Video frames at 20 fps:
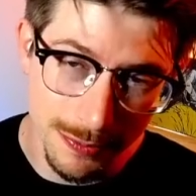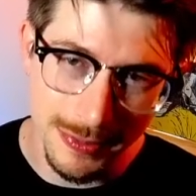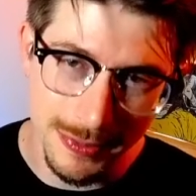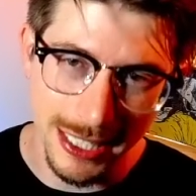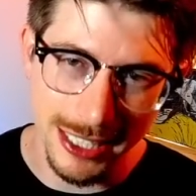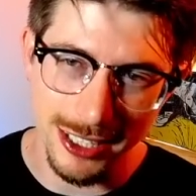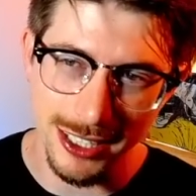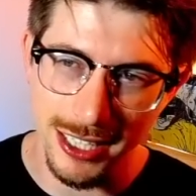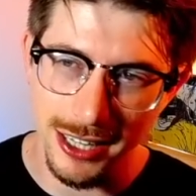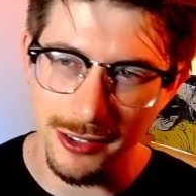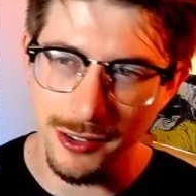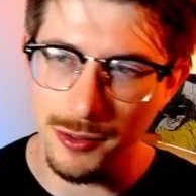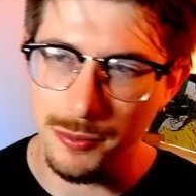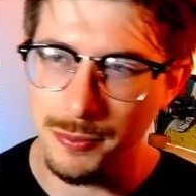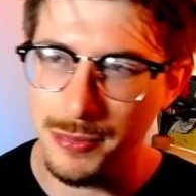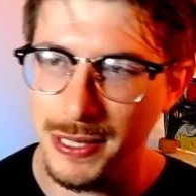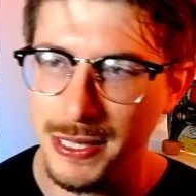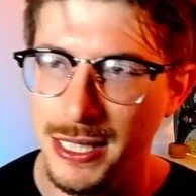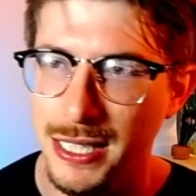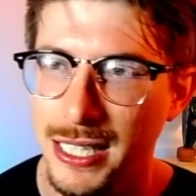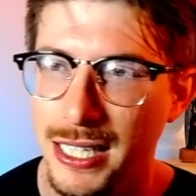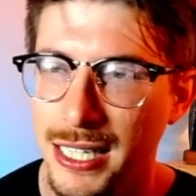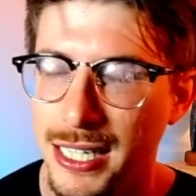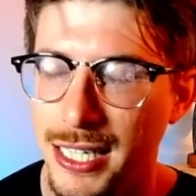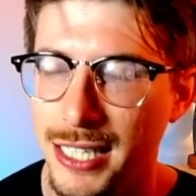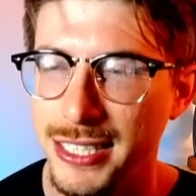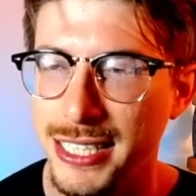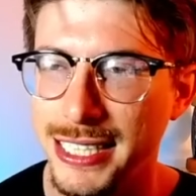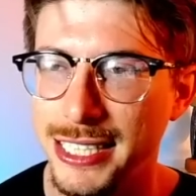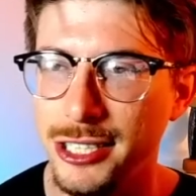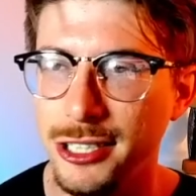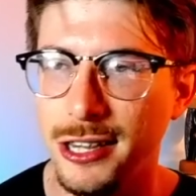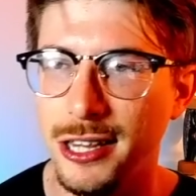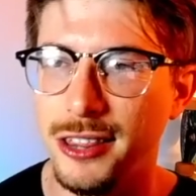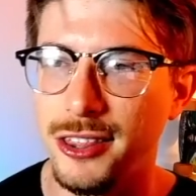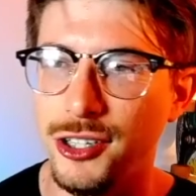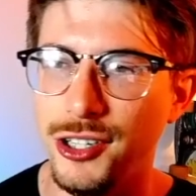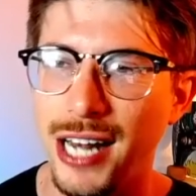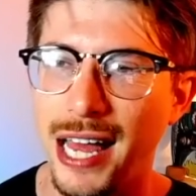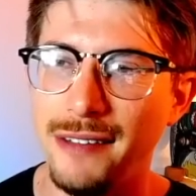They could have thrown. But you get to the
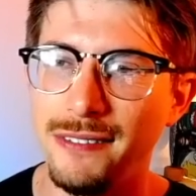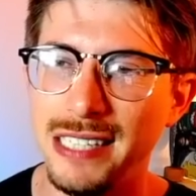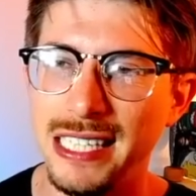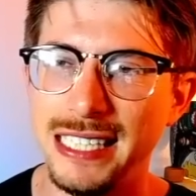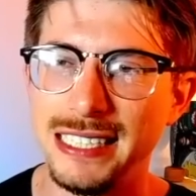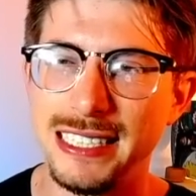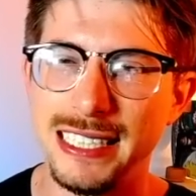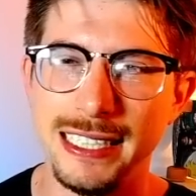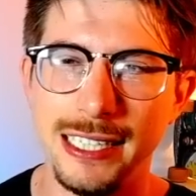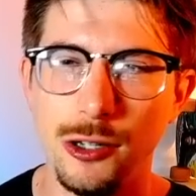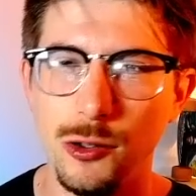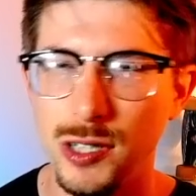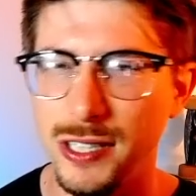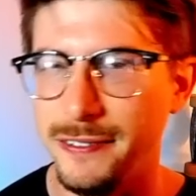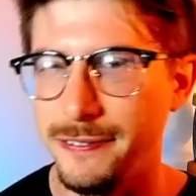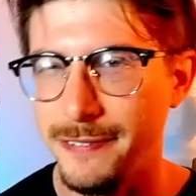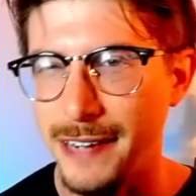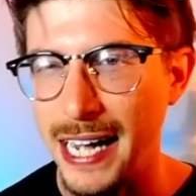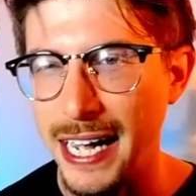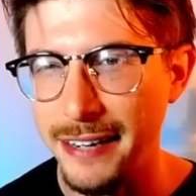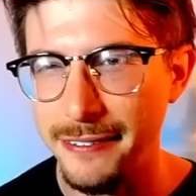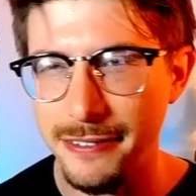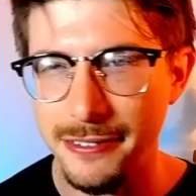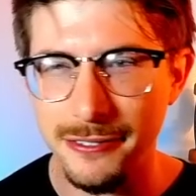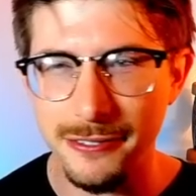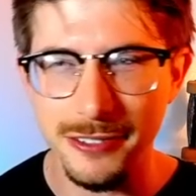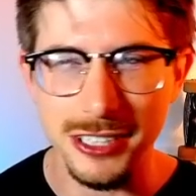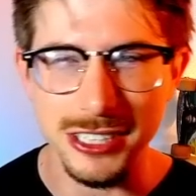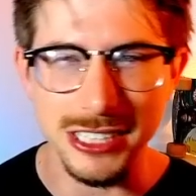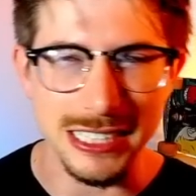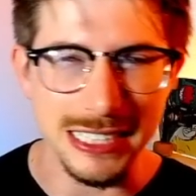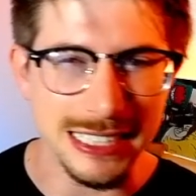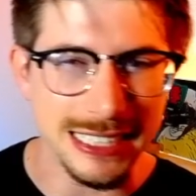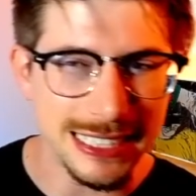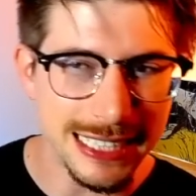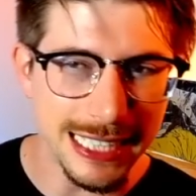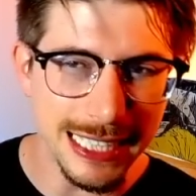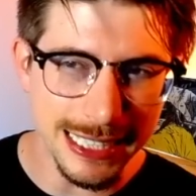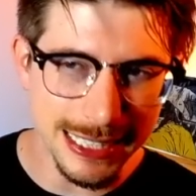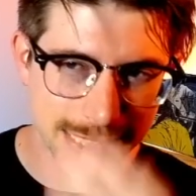third avalanche in only 5 versus
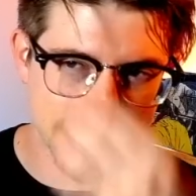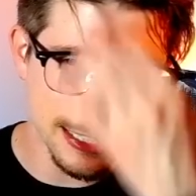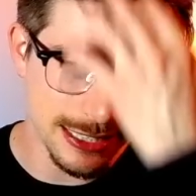6.